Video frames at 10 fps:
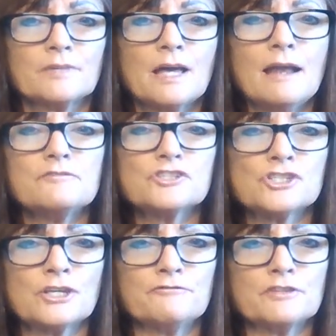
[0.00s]
kind of
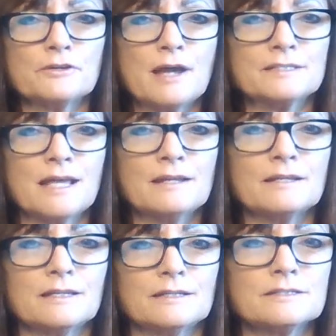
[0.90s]
shift their
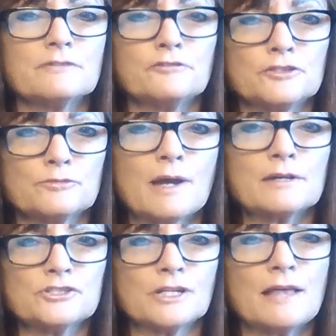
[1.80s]
identity in a different direction.